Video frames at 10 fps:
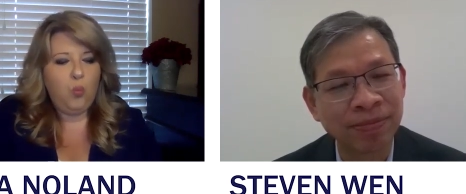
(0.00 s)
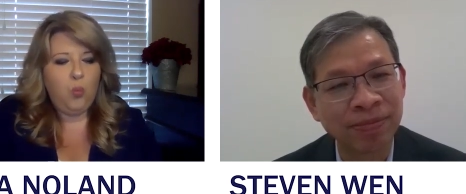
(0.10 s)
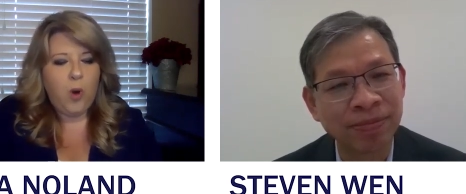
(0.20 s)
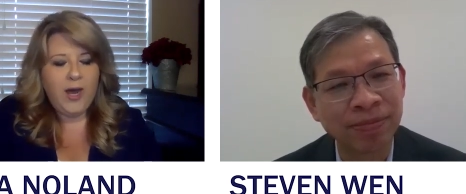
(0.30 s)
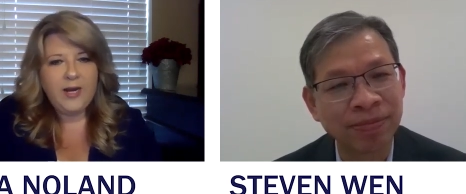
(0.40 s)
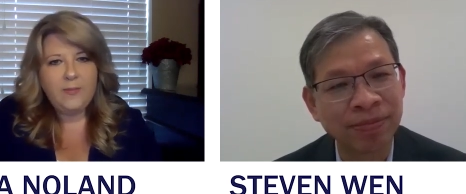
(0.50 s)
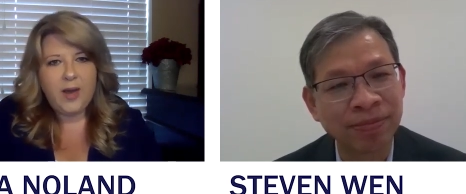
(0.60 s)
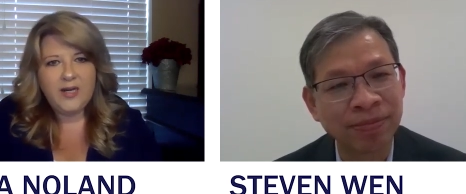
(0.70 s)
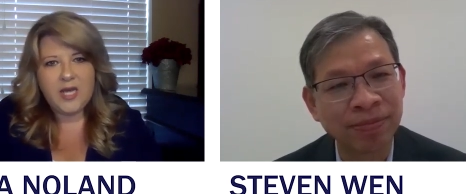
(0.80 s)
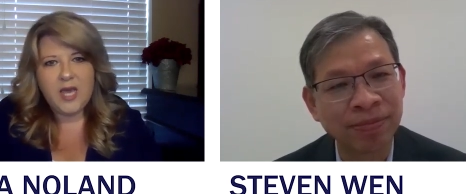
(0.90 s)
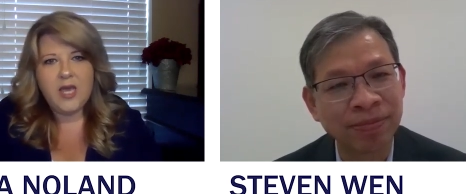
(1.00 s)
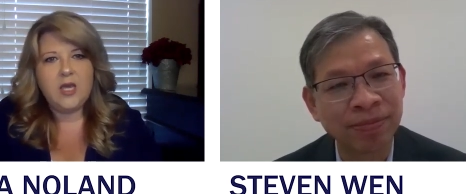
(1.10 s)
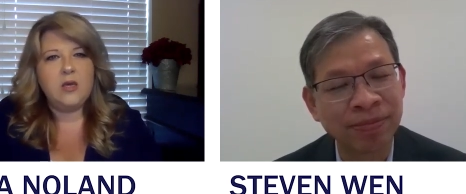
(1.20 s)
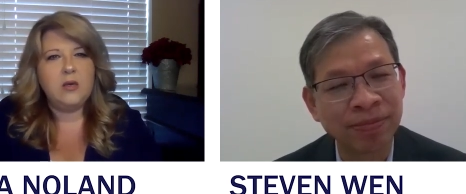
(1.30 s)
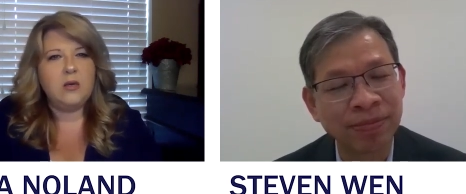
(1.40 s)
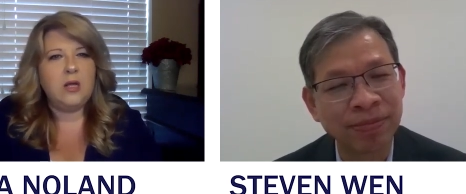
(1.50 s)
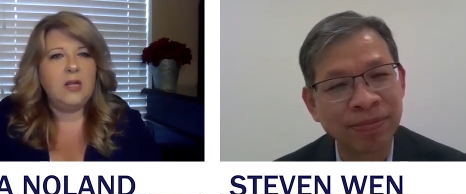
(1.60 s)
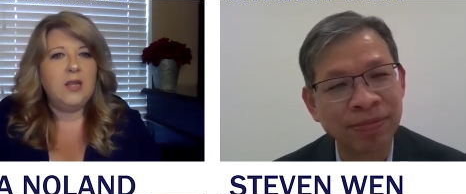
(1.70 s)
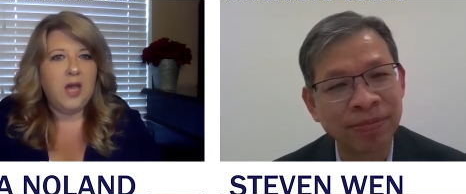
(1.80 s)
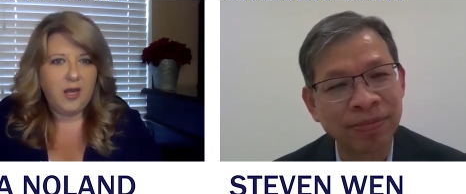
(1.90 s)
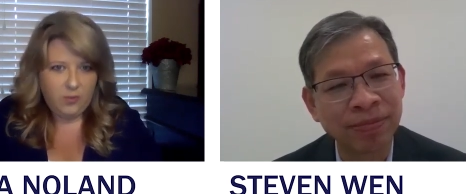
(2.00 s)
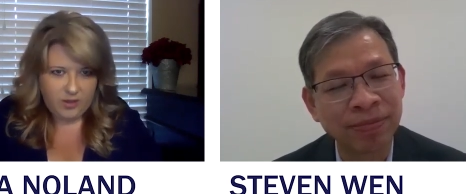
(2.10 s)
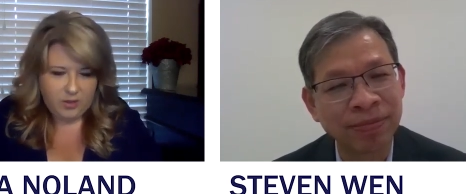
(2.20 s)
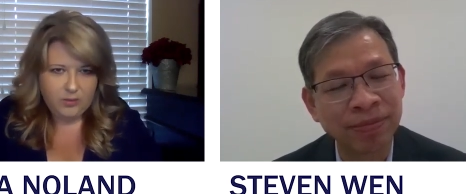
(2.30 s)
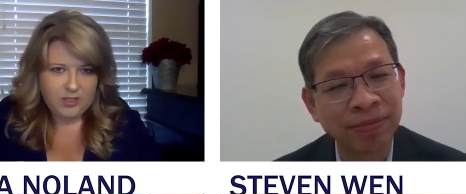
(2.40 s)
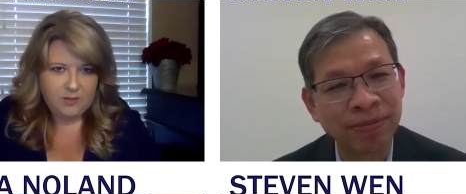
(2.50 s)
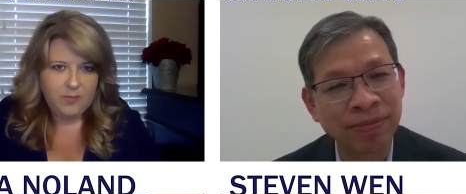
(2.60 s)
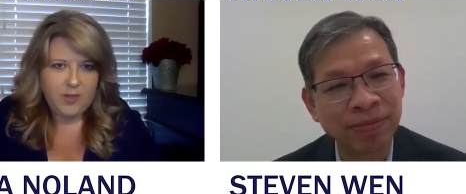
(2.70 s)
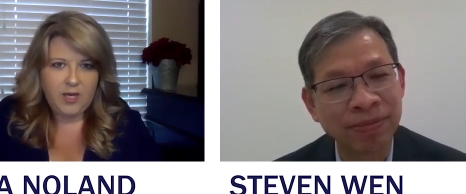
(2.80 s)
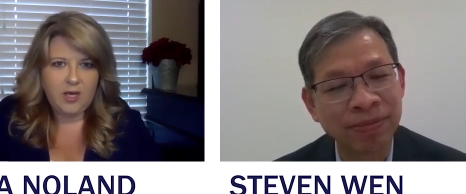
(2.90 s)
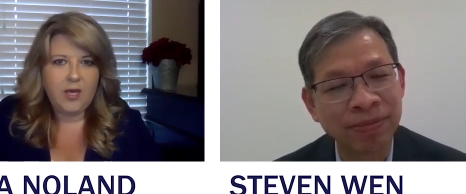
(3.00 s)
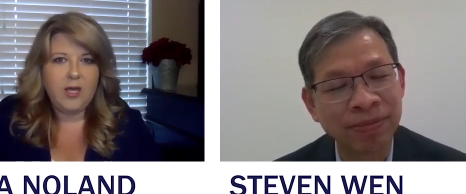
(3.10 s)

Speaker 1: Why did MiTAC align with OCP